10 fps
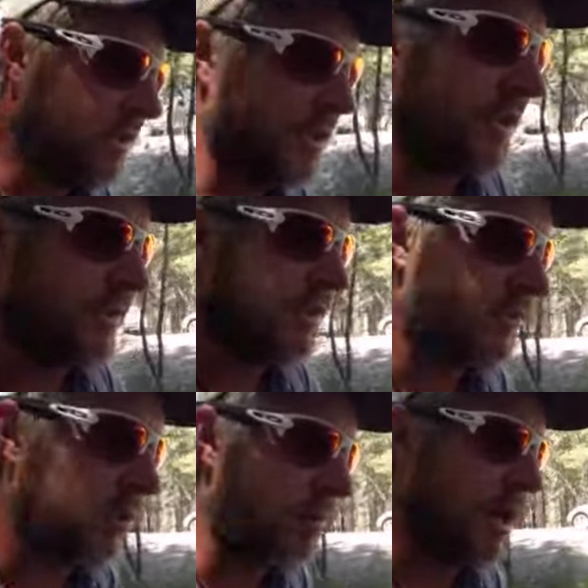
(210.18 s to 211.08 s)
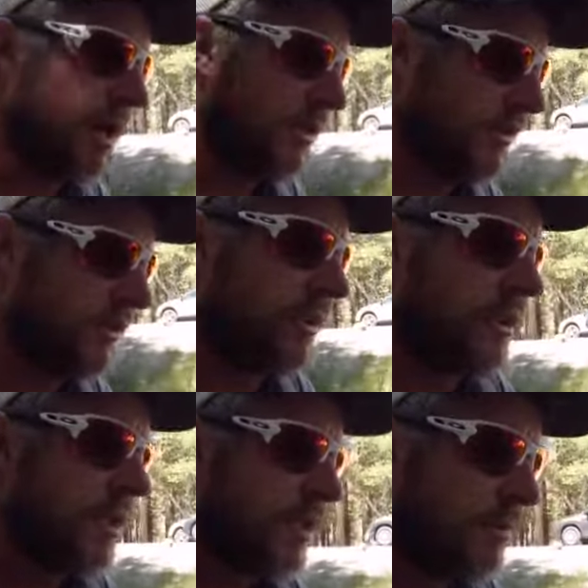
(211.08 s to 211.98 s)
74 miles,
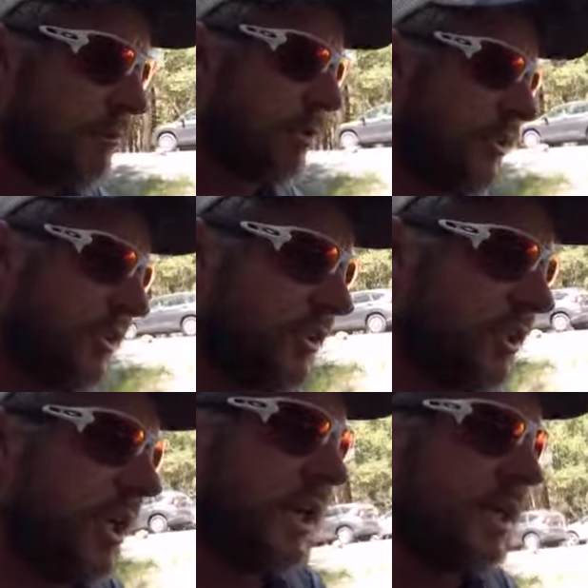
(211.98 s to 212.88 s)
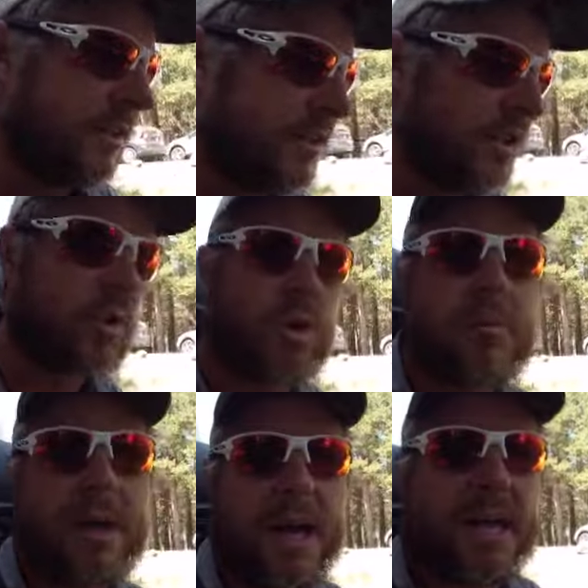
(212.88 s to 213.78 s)
puts us at Sonora
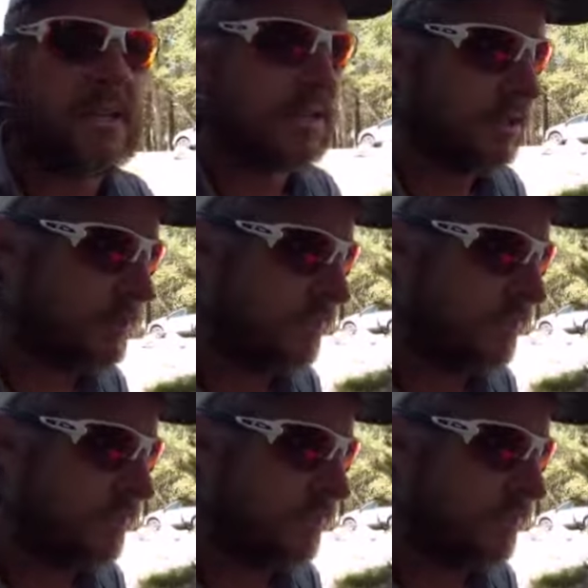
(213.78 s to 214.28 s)
Pass,